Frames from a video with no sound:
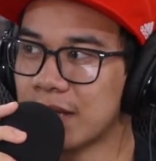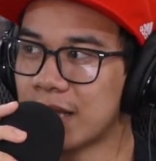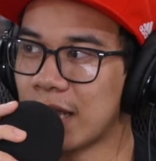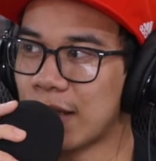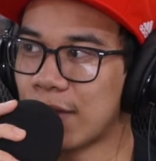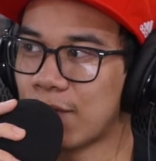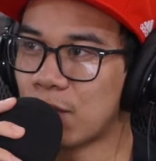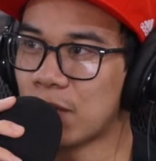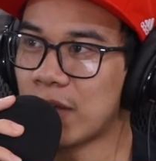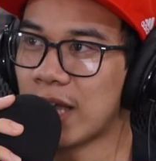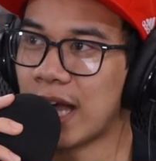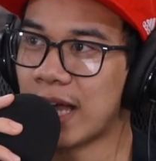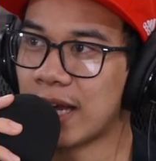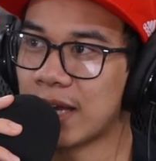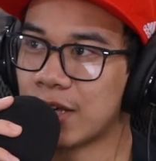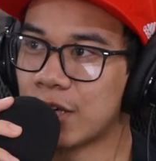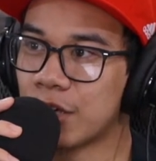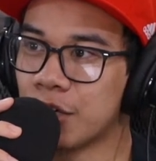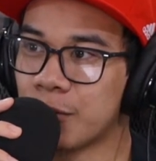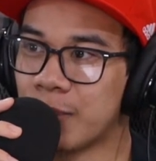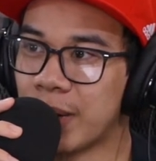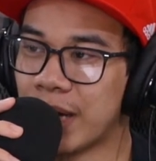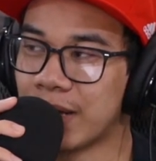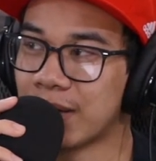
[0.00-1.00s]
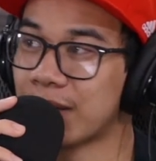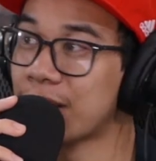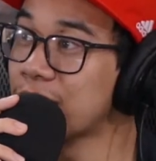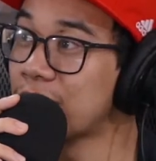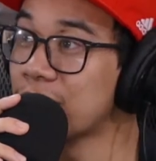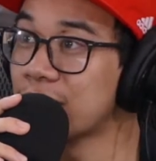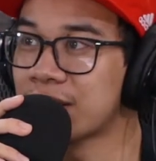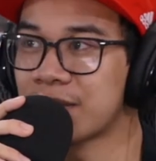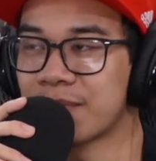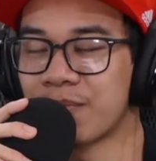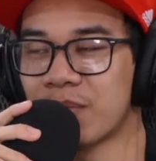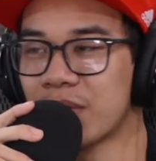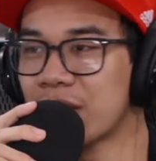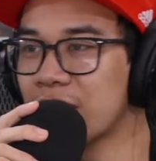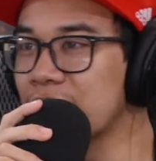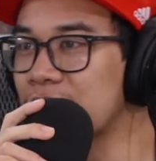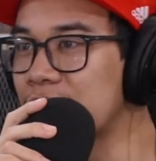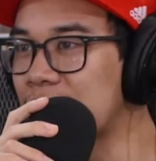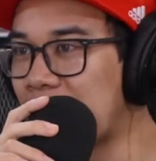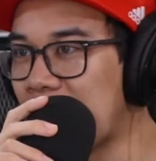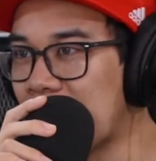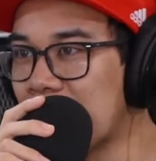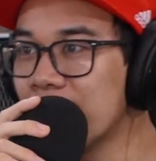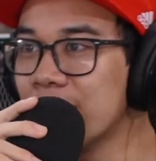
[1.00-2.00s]
if you had to go back like this,
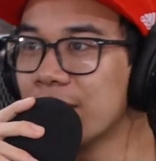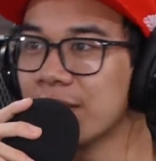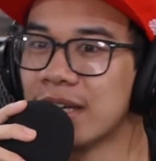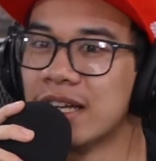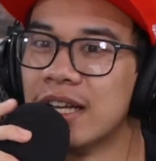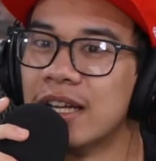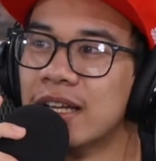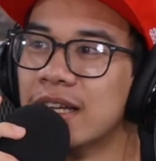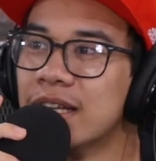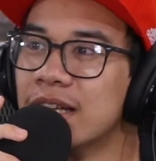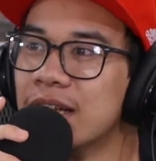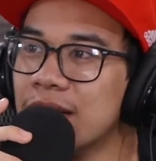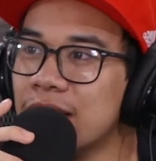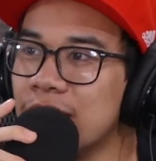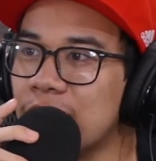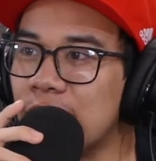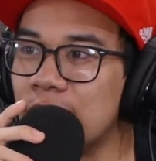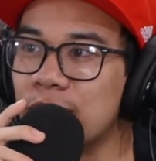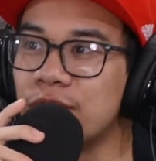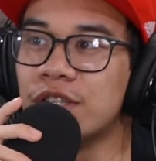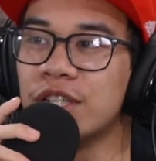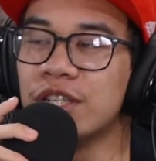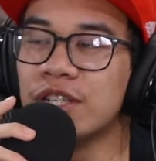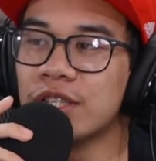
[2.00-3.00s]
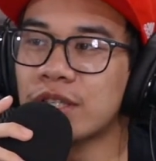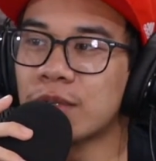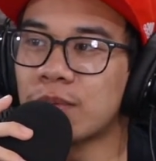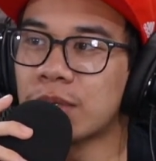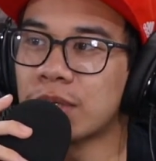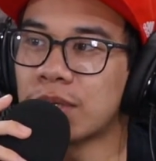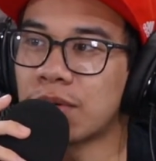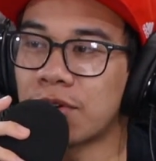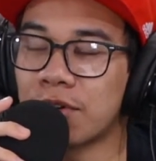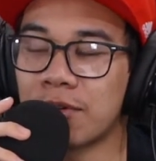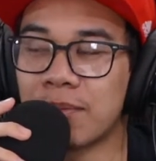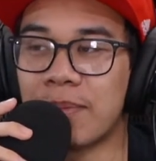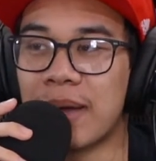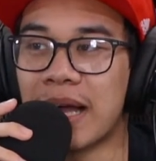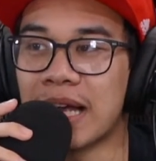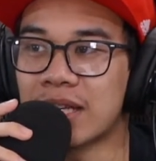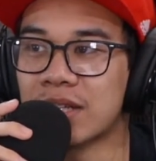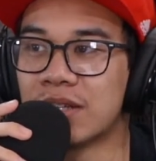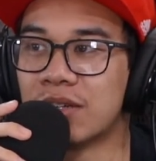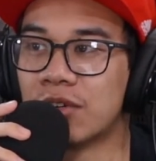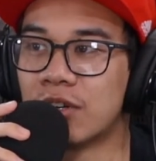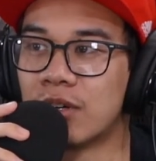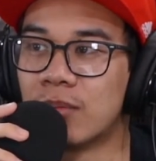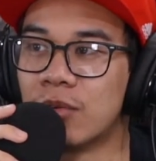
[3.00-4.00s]
if she just returned
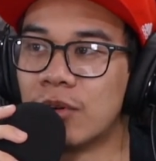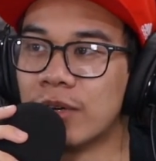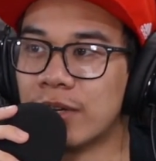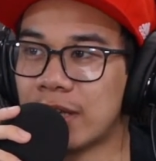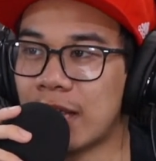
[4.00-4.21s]
back to normal